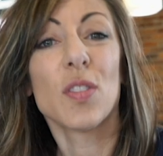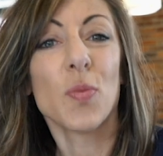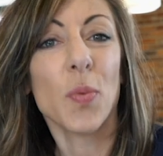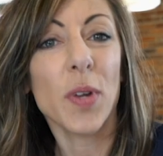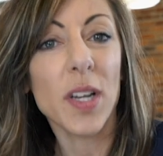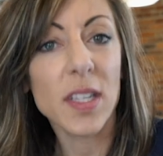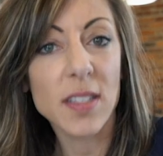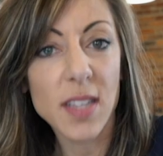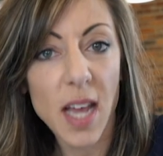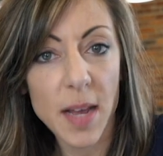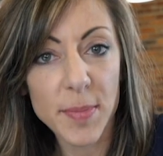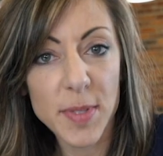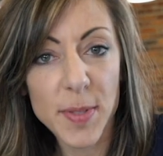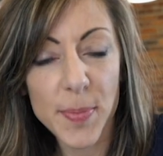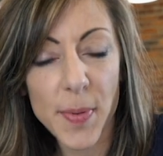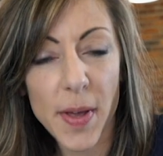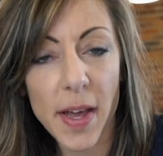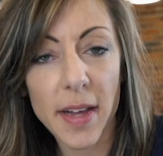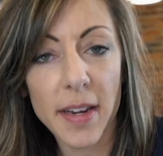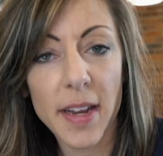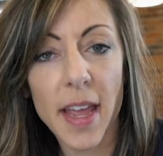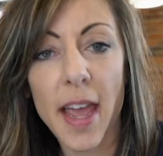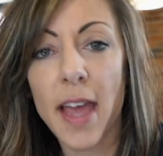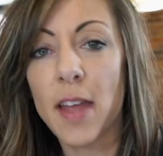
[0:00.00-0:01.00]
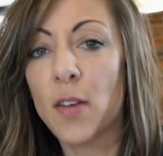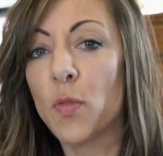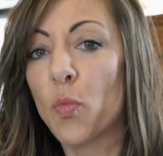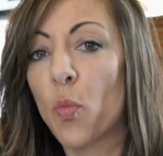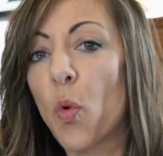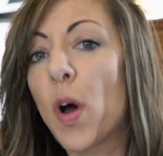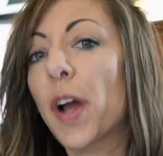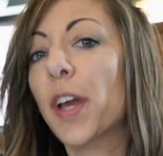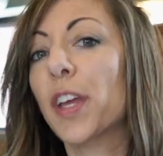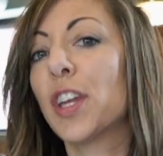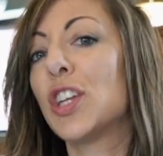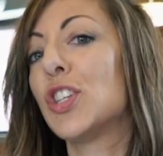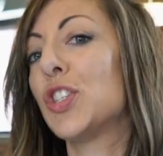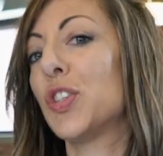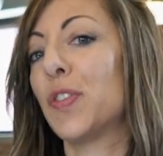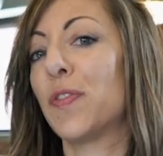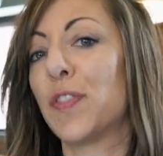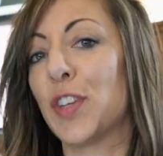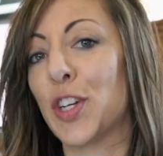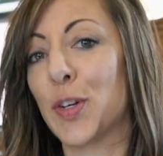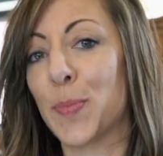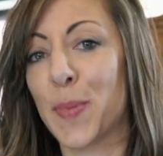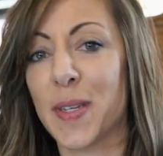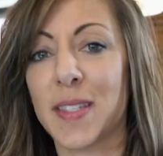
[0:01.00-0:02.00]
So what is HubSpot and what can it do
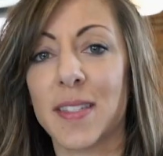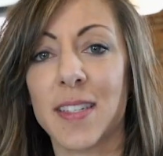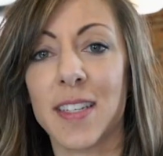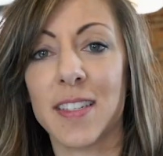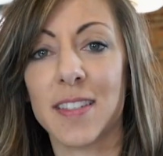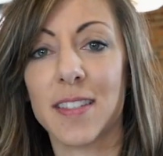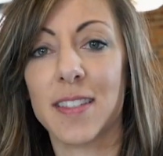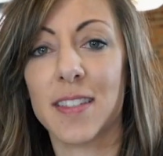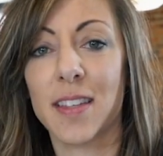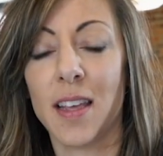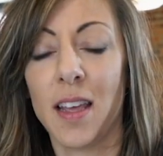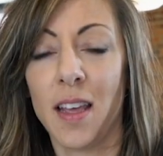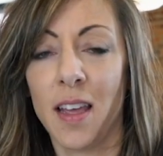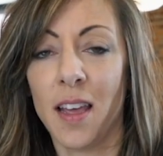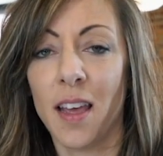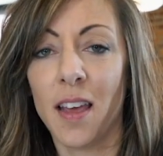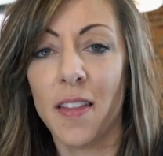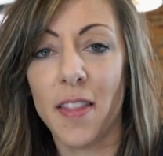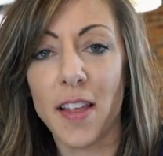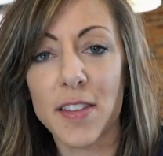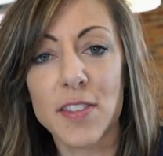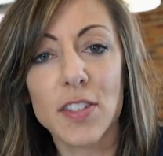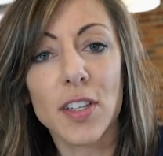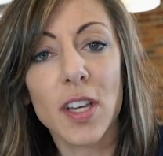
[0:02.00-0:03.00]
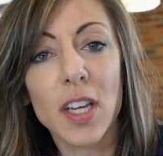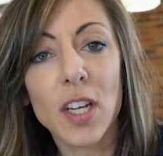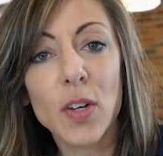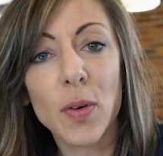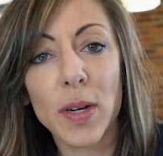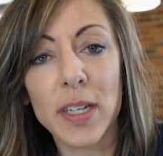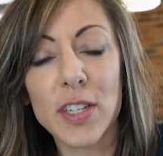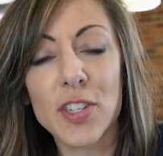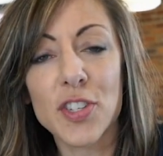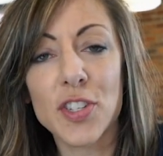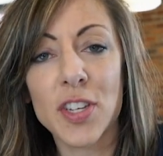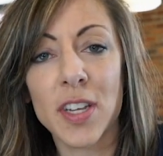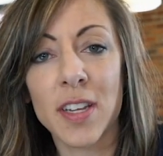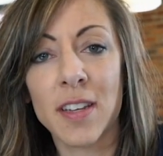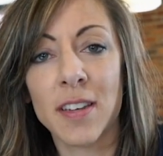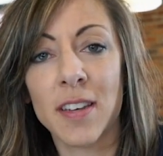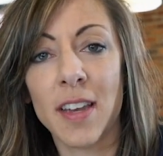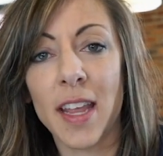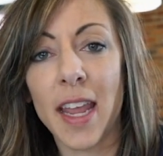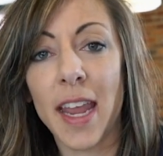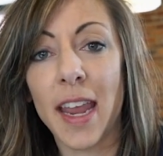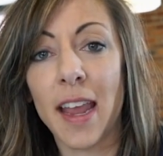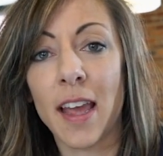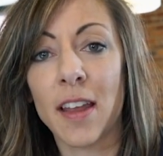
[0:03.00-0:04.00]
for your business? That's a good
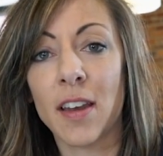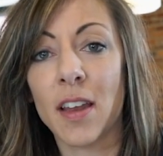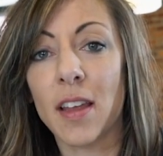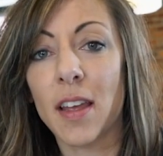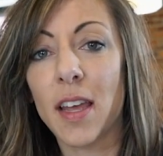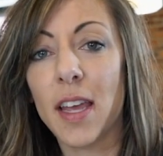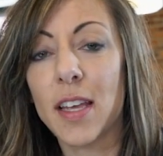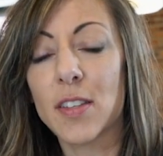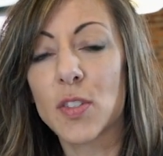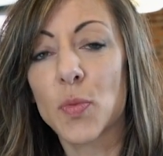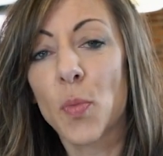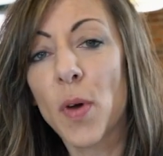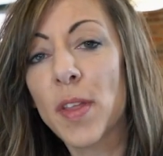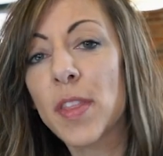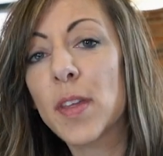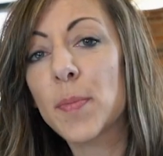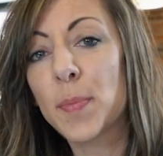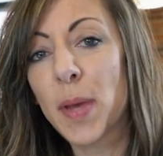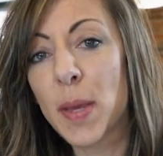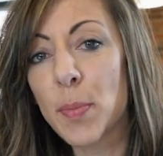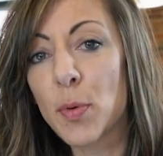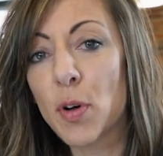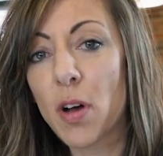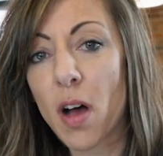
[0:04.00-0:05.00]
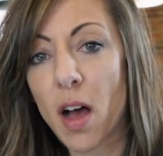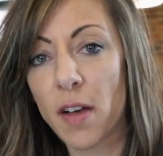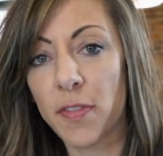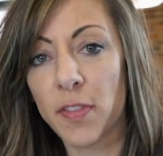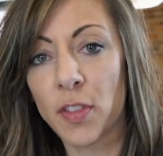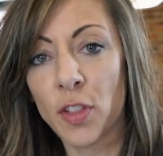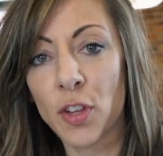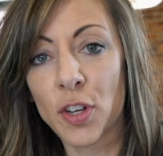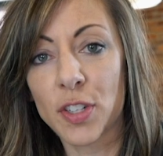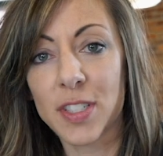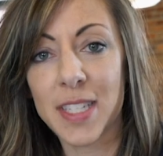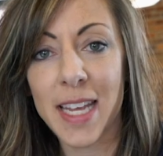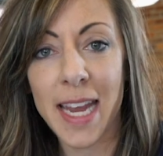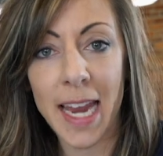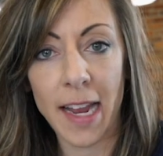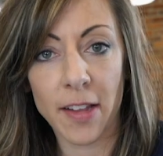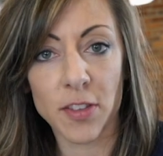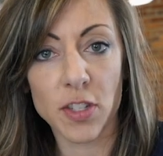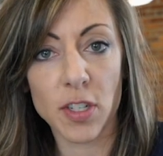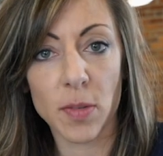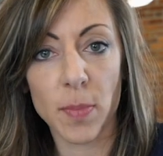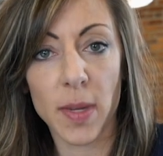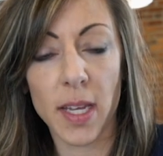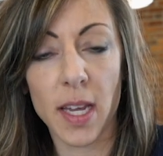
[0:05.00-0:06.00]
question, and it's one that people often look to
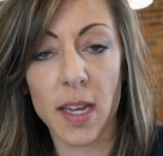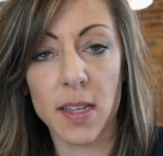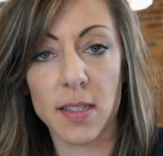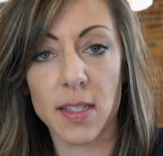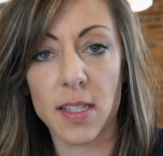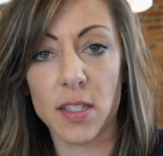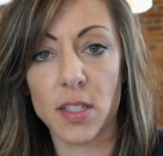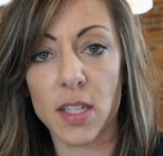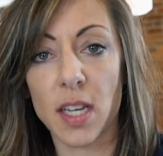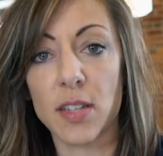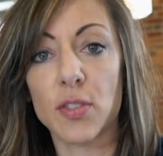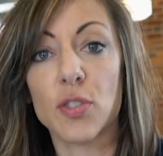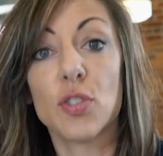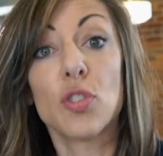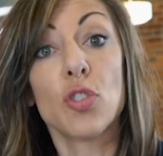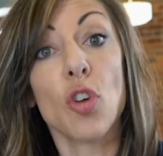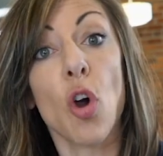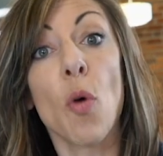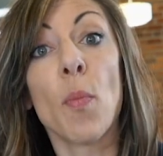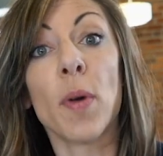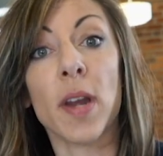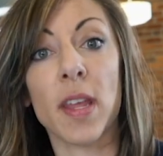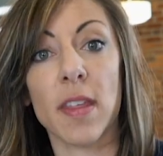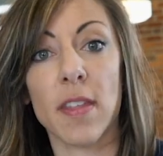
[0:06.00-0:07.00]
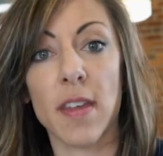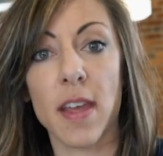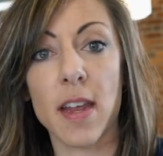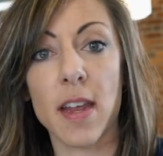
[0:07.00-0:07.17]
answer because it does so many